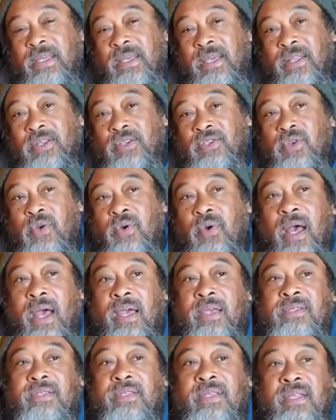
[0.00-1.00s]
And so
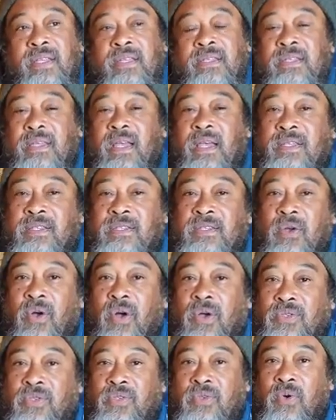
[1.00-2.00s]
I see this as
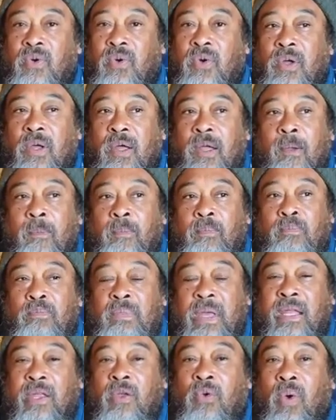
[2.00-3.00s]
also
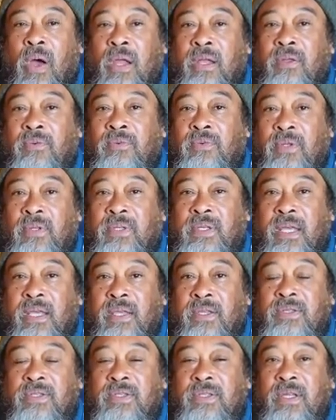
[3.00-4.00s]
many wonderful
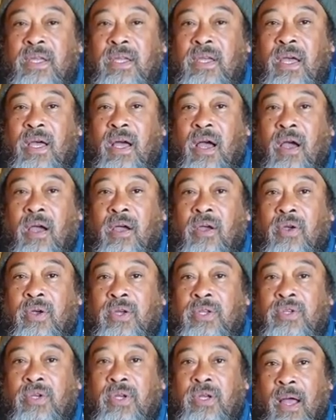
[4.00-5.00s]
things are
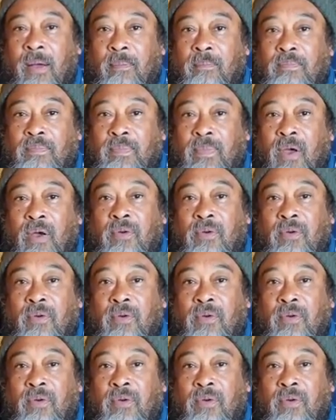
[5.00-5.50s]
going to come.